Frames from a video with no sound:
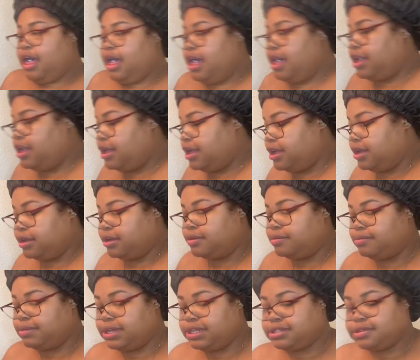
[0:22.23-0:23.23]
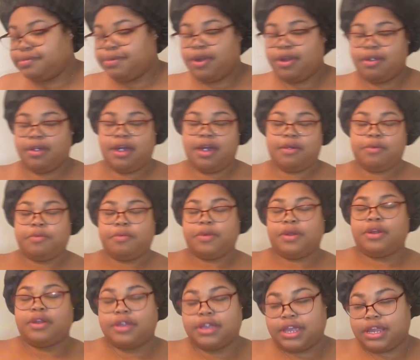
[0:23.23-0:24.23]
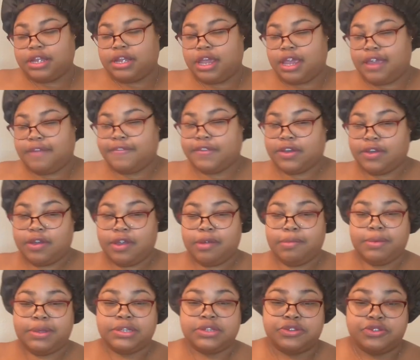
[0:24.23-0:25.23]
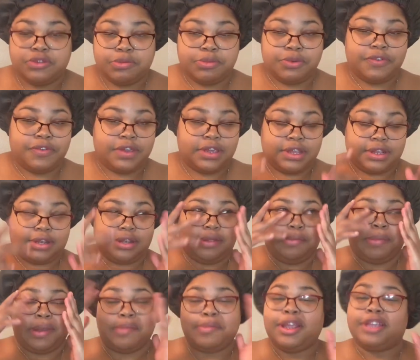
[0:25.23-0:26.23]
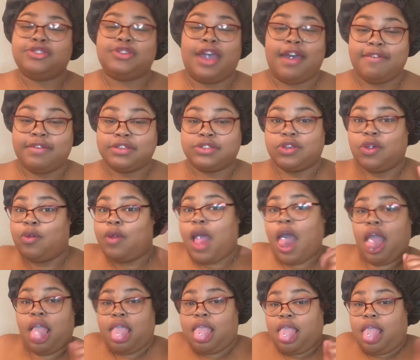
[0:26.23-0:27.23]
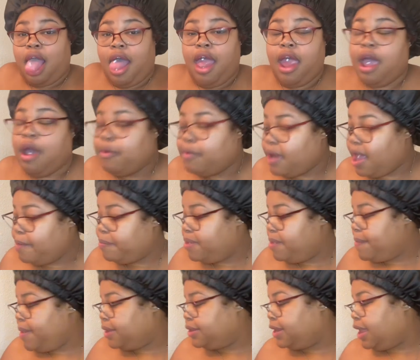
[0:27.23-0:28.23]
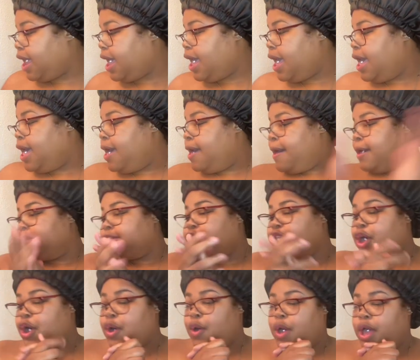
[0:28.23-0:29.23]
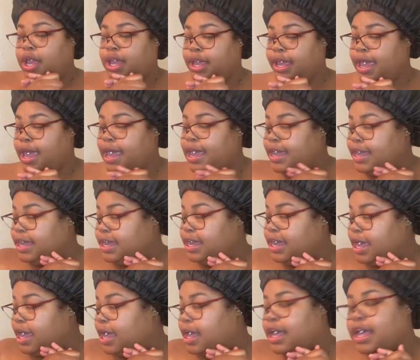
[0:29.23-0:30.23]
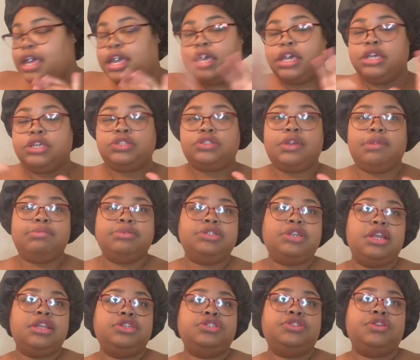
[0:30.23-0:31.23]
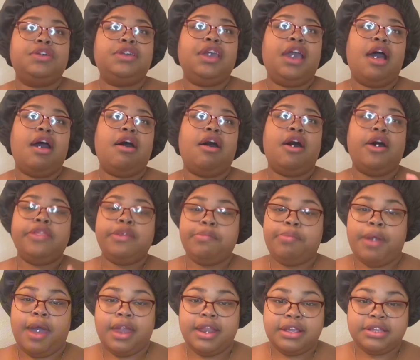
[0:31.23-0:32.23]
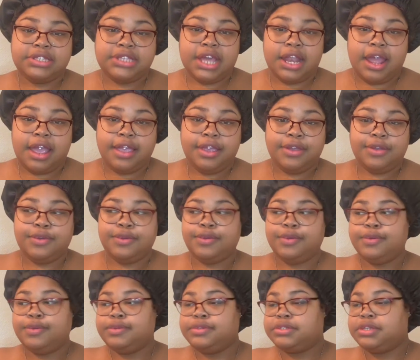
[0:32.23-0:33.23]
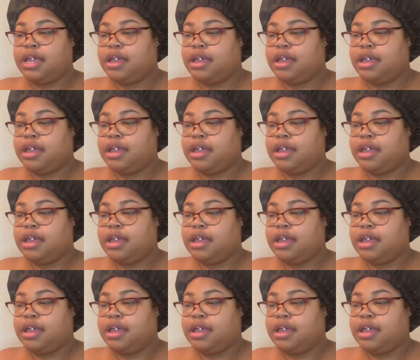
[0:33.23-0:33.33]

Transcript: And tomorrow I work and I have to go help my sister move in, but I'm not driving, so we're happy about that. So yeah, so I'm gonna try to show y'all all the products that I use.